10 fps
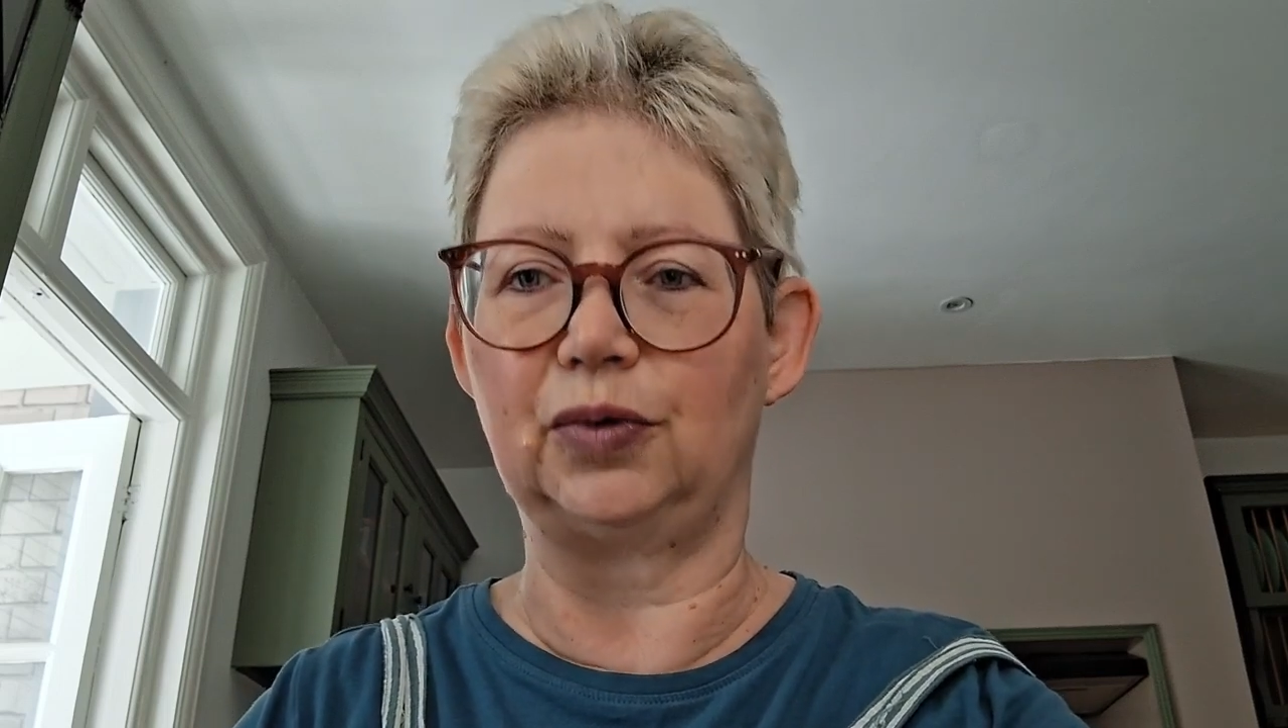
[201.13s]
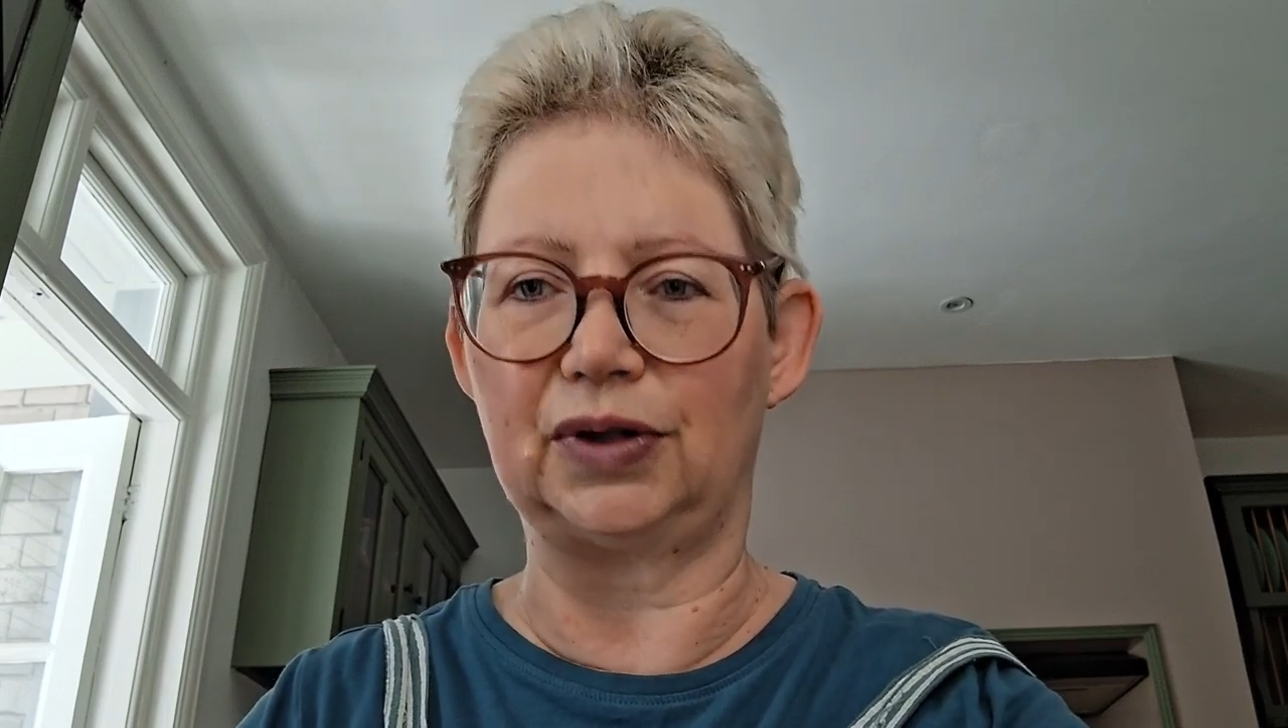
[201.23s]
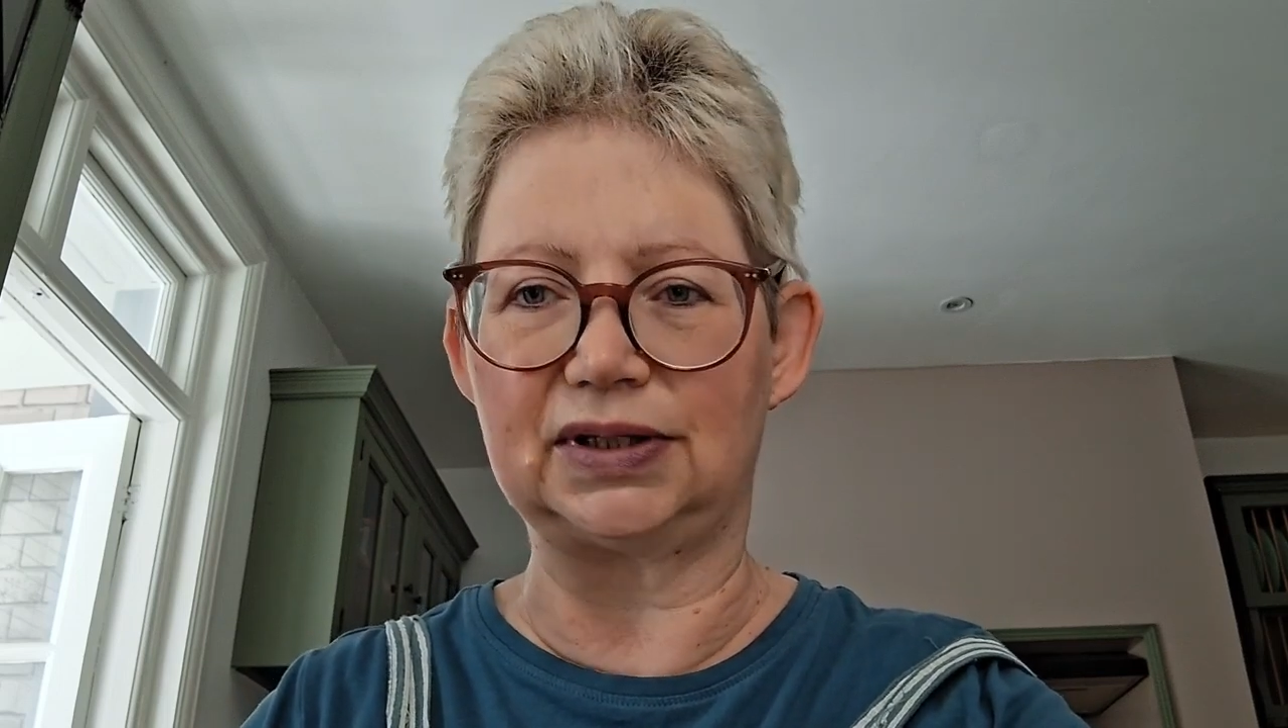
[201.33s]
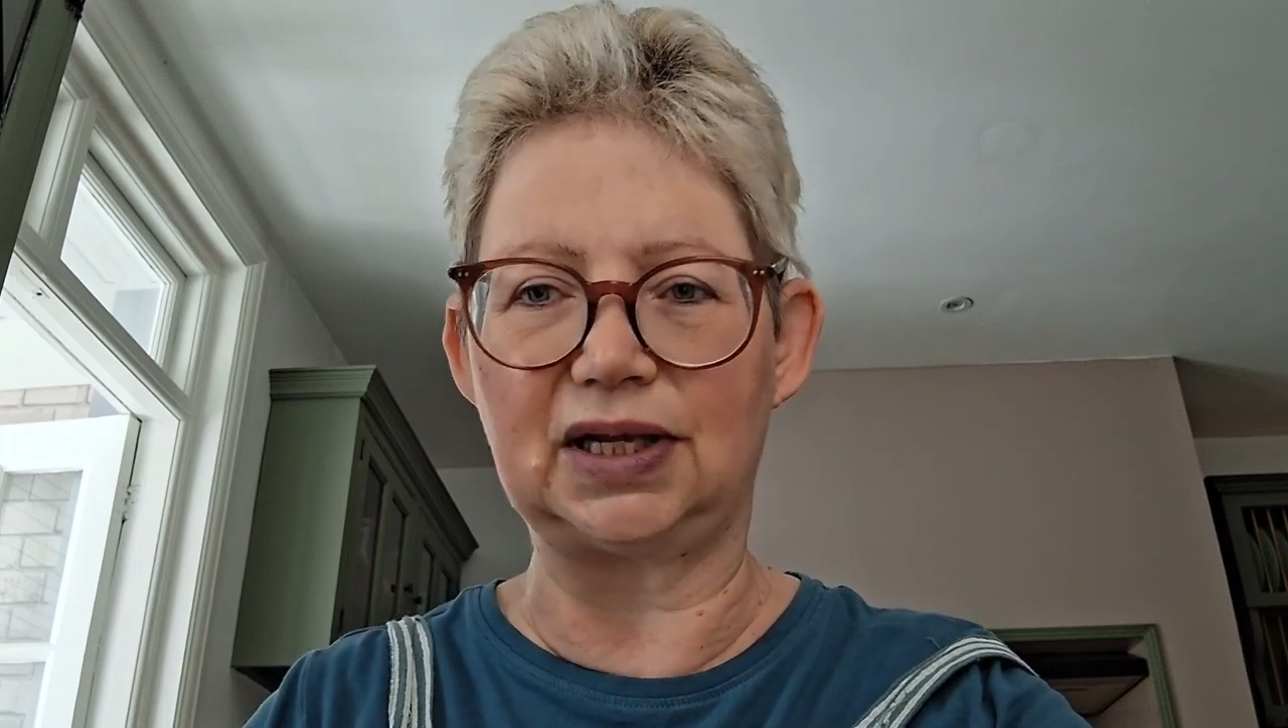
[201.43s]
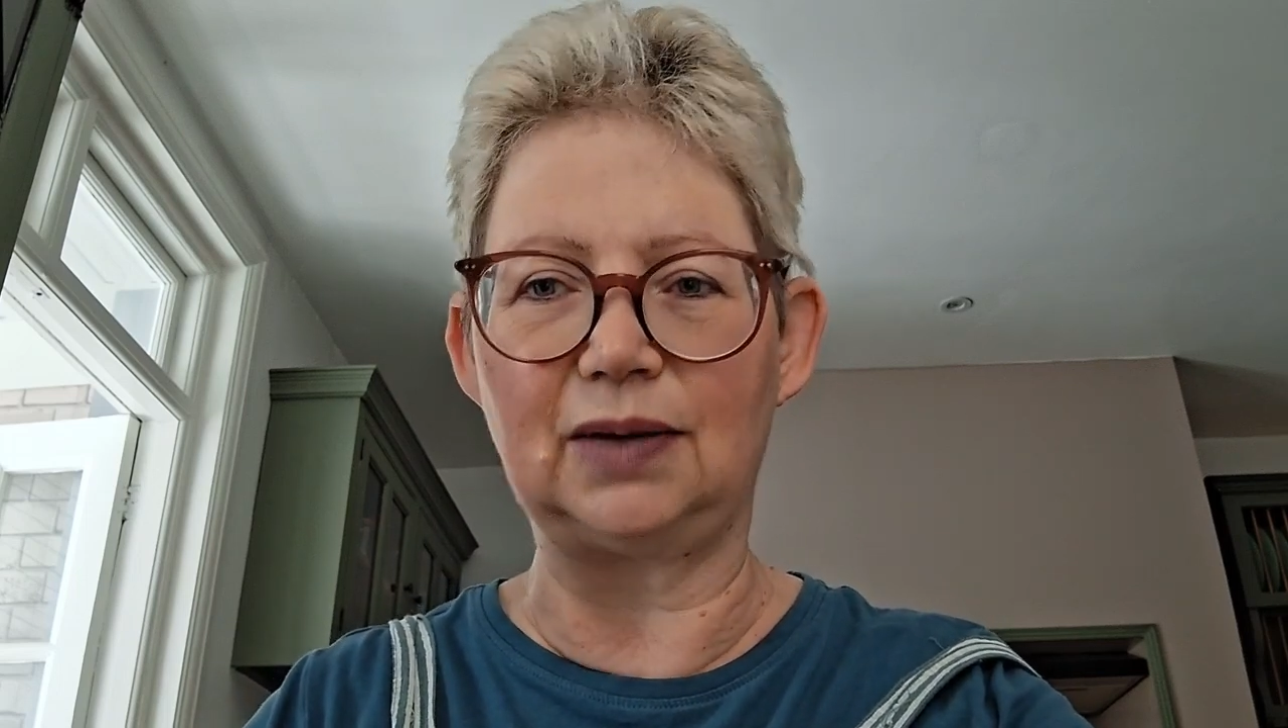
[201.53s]
with
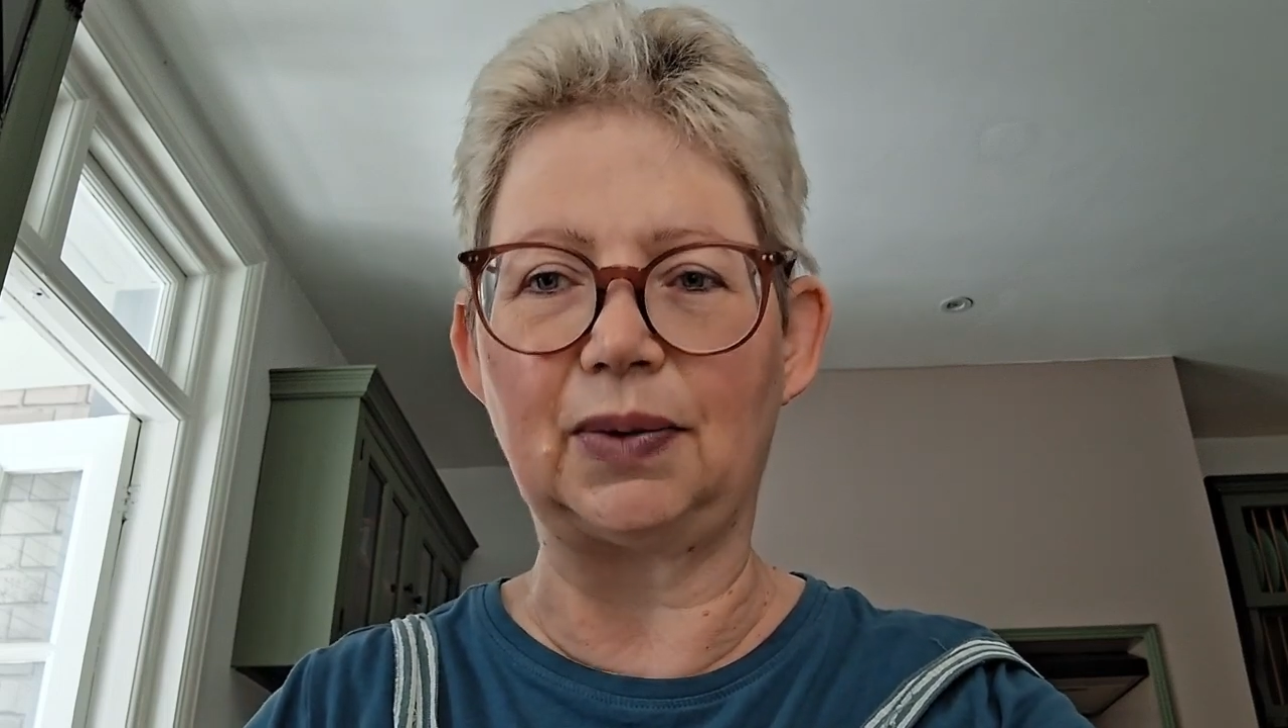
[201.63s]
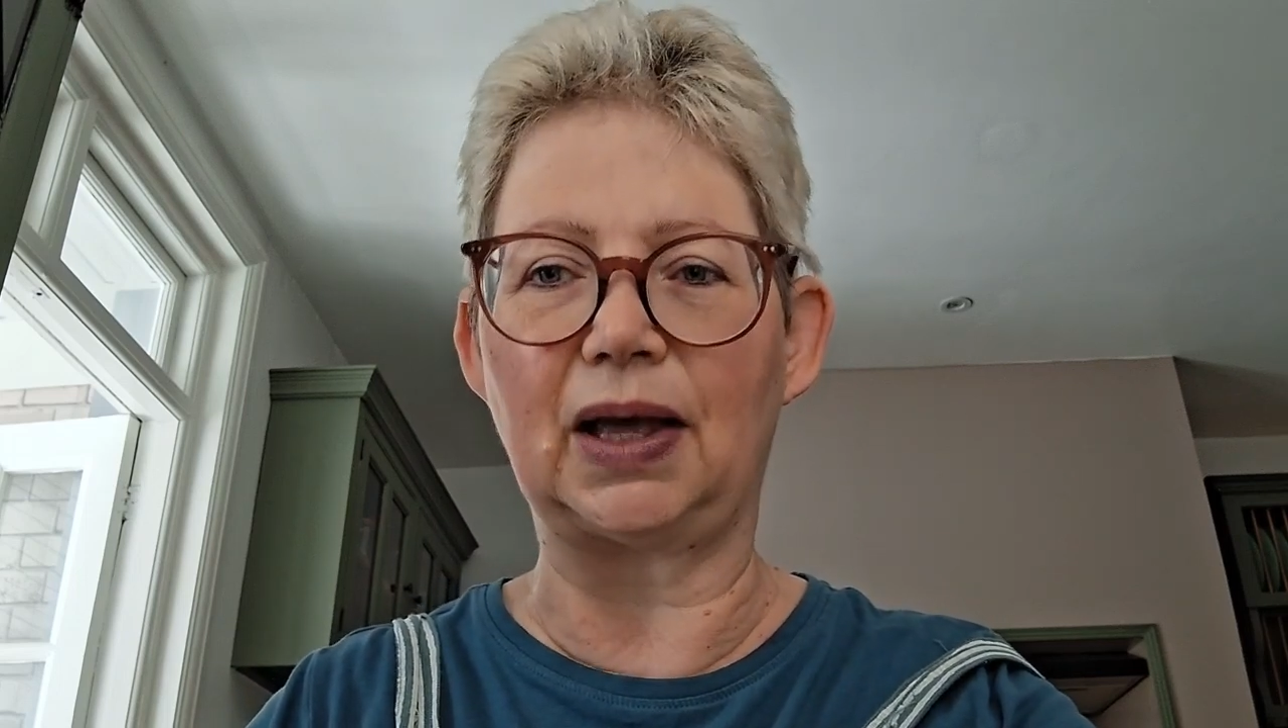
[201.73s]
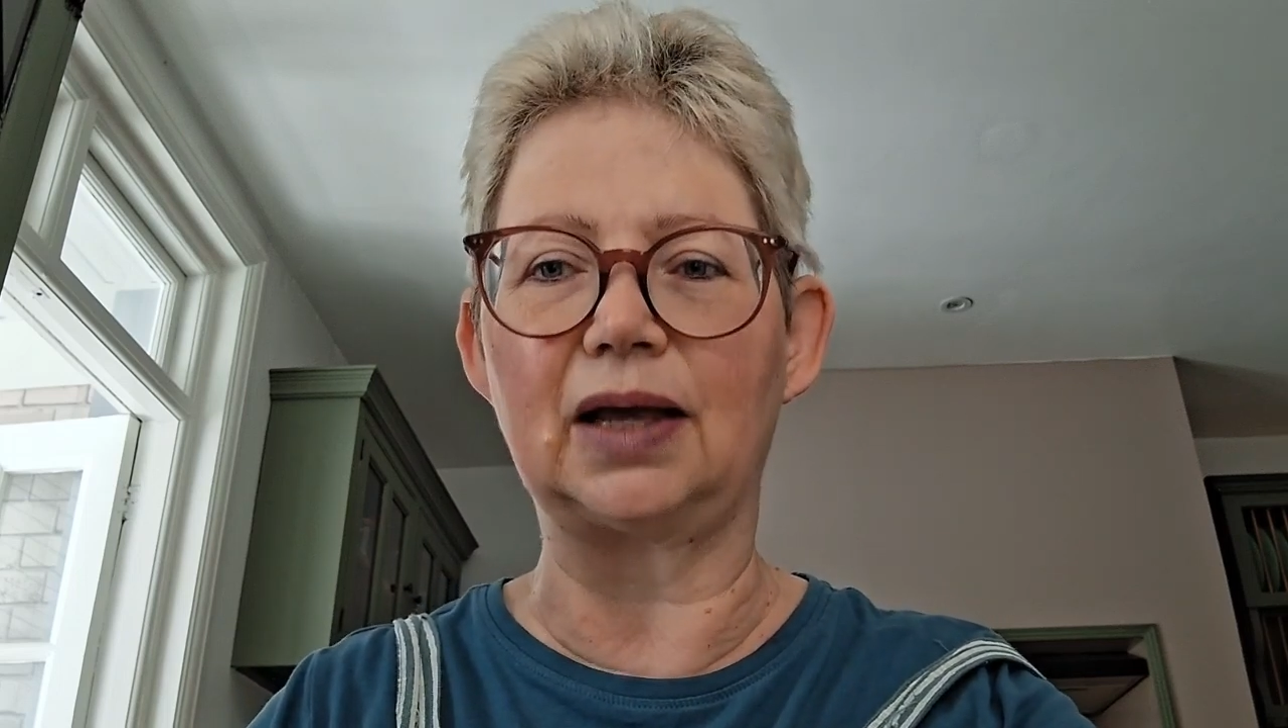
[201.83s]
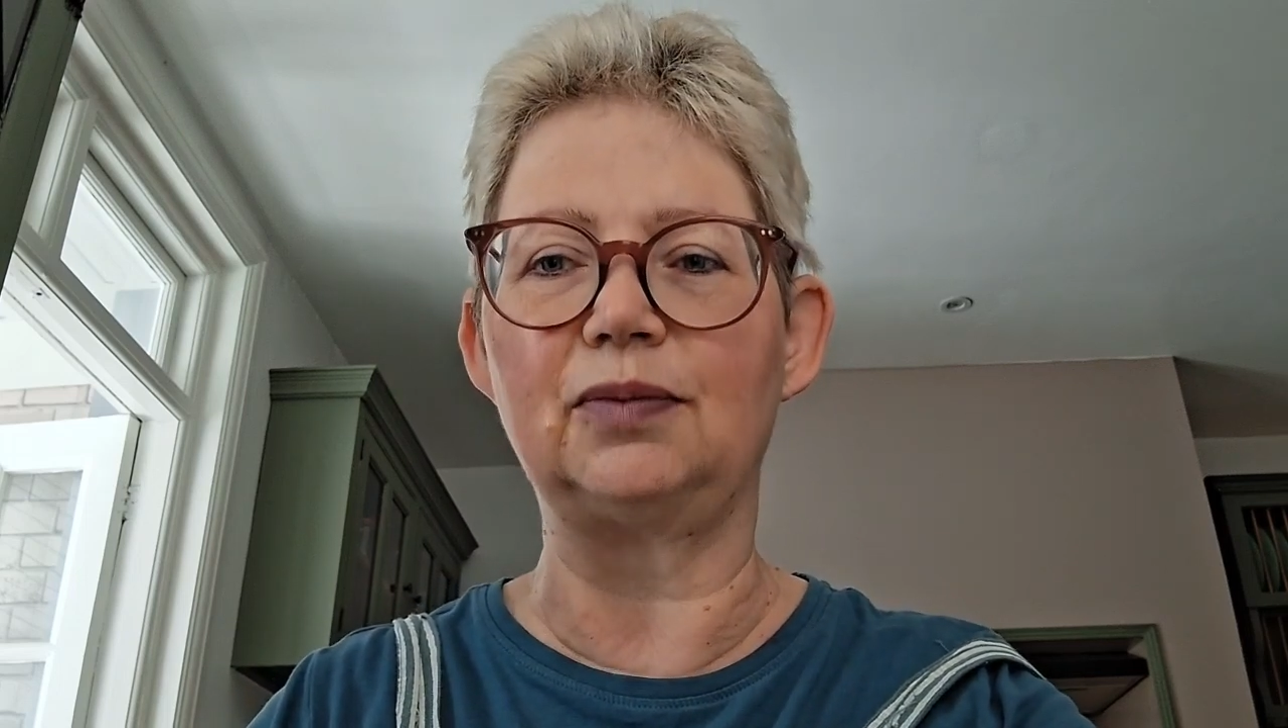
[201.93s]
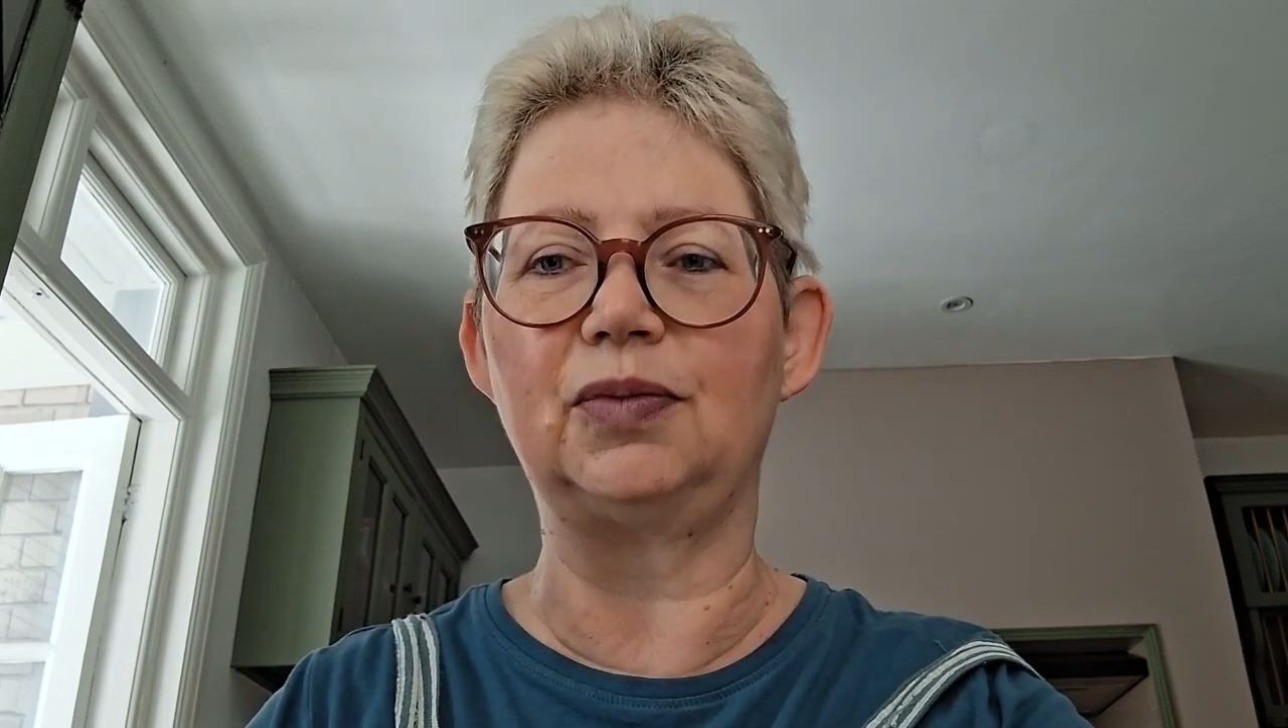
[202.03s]
a tea bag